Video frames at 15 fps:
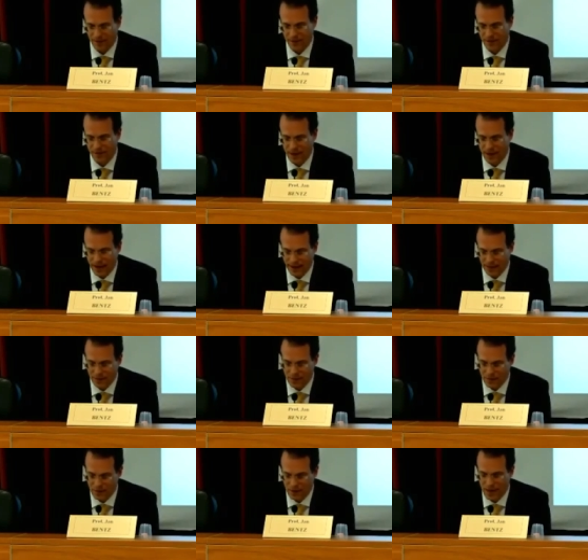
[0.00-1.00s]
This
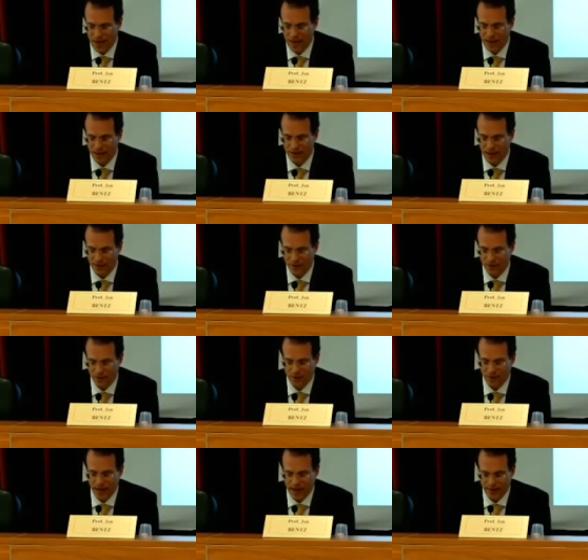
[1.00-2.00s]
science is
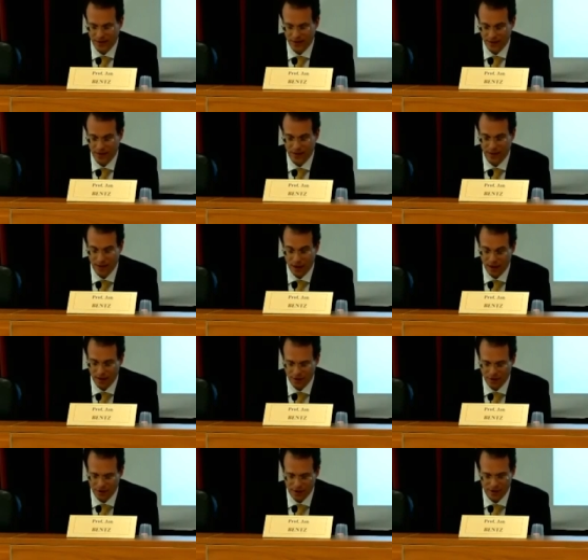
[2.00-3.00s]
understood as
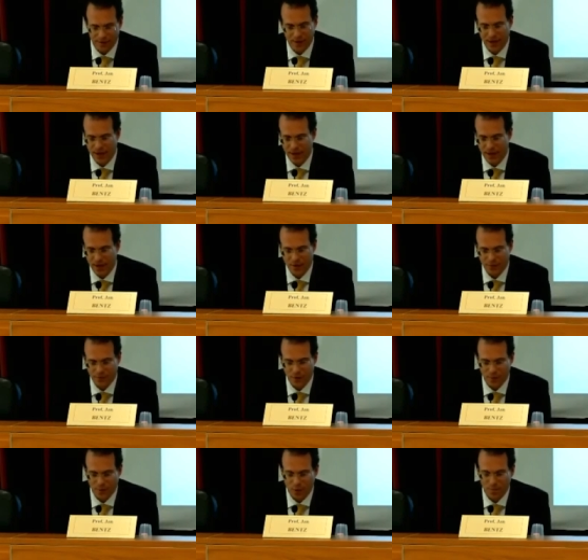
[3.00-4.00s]
theology
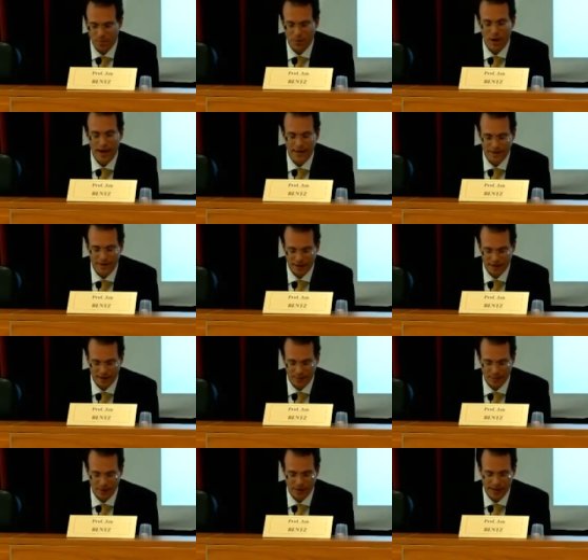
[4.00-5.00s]
from
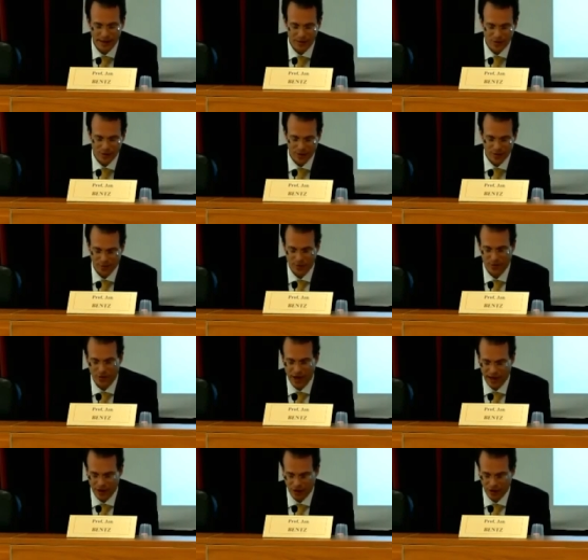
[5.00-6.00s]
comprising the potential
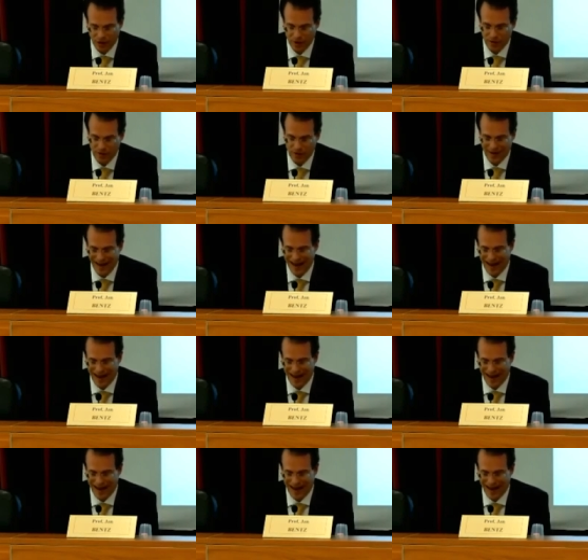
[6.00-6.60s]
projection,